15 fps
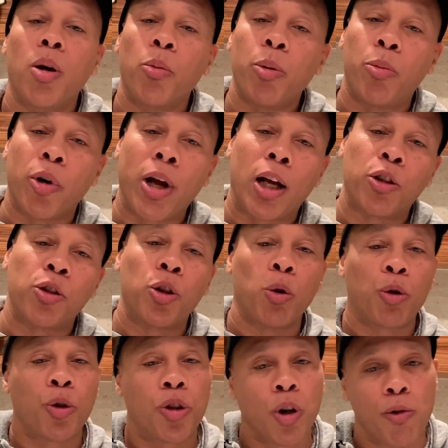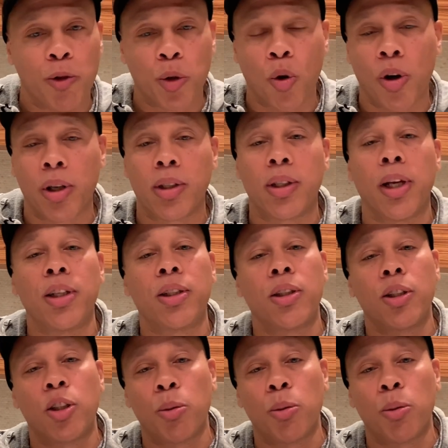We bring out the social service organizations,